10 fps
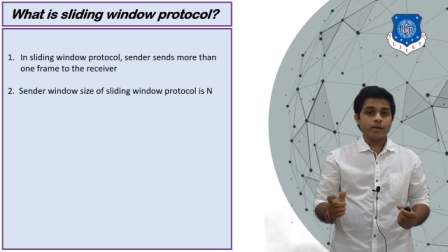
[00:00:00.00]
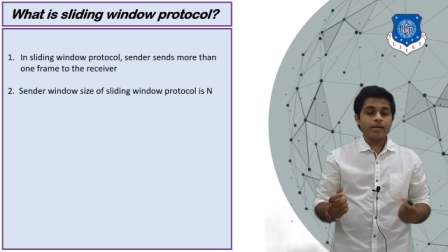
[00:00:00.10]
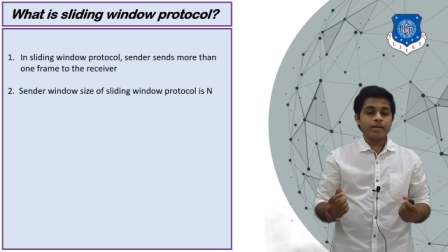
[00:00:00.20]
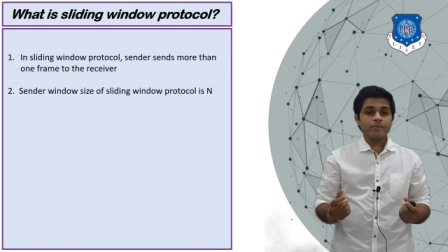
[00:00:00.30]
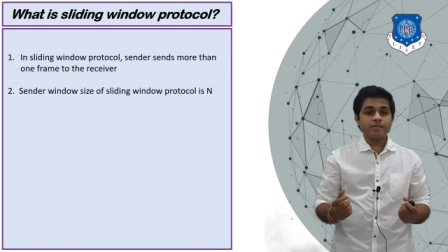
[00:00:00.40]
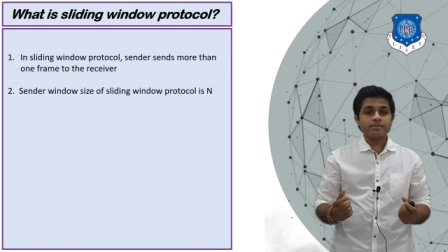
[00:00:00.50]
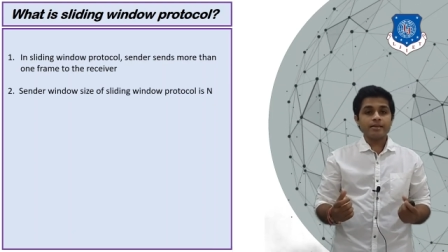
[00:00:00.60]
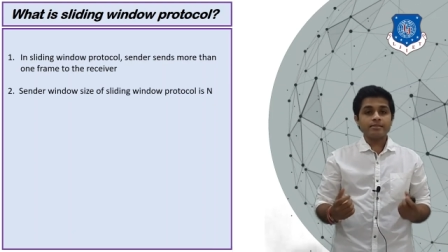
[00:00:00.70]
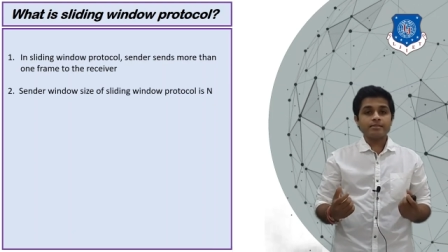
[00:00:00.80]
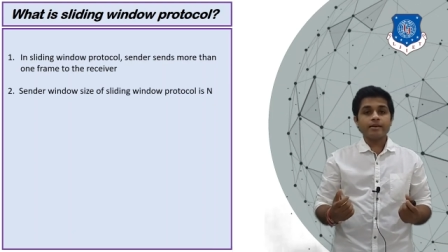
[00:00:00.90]
It means
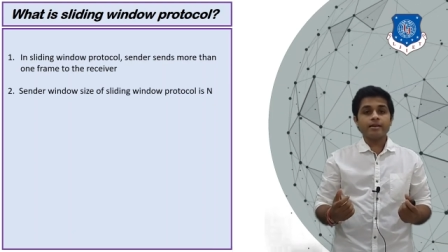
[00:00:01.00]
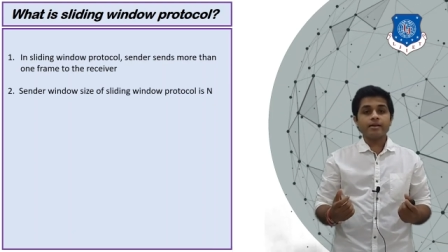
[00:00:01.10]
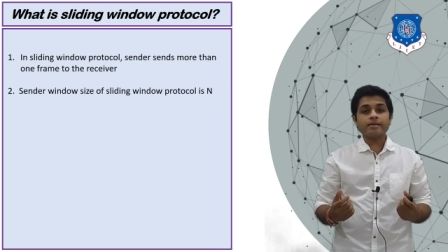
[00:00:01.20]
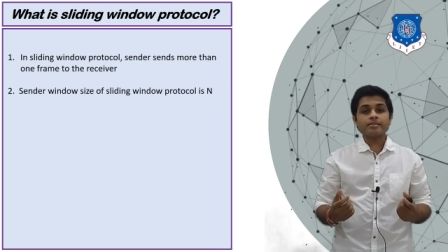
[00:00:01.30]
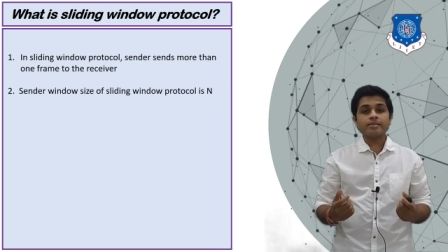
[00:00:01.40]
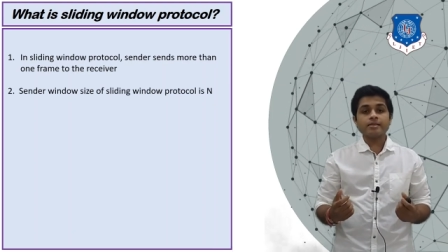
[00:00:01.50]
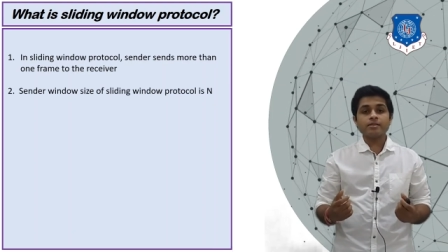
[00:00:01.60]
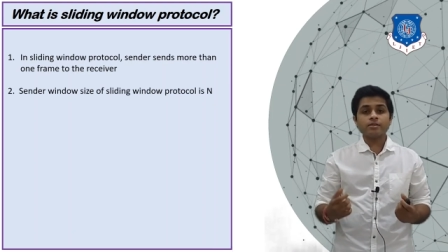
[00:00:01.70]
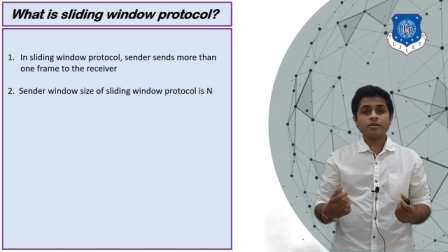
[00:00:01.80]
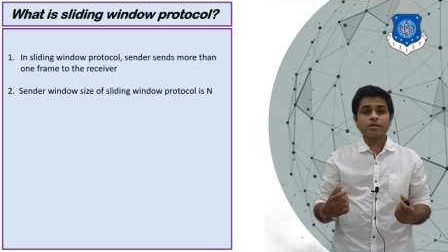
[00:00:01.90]
that sender can
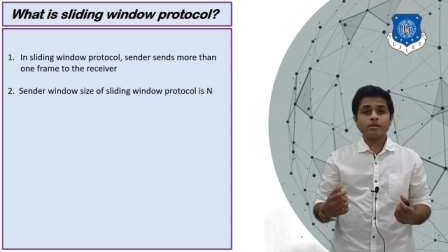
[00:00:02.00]
send